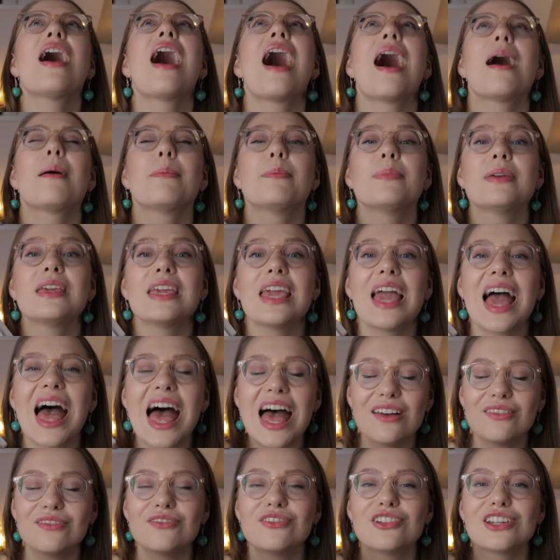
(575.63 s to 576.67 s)
happy
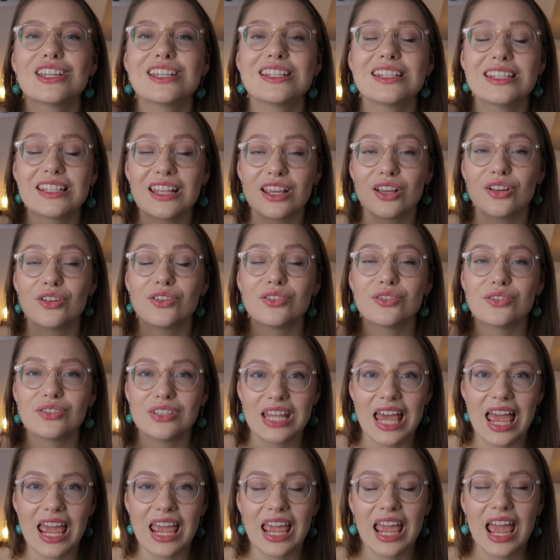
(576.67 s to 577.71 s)
every single
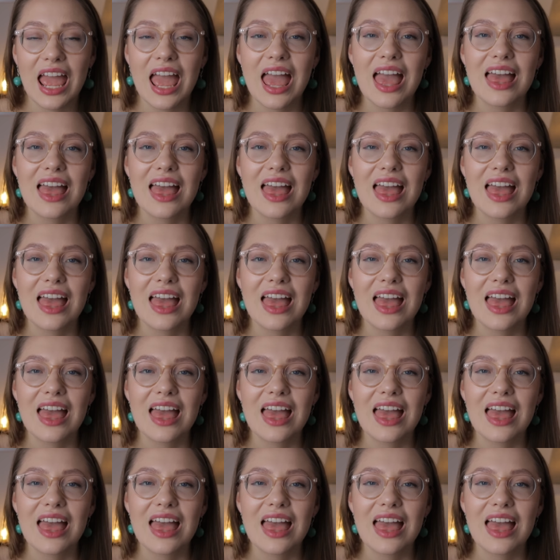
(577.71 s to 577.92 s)
day.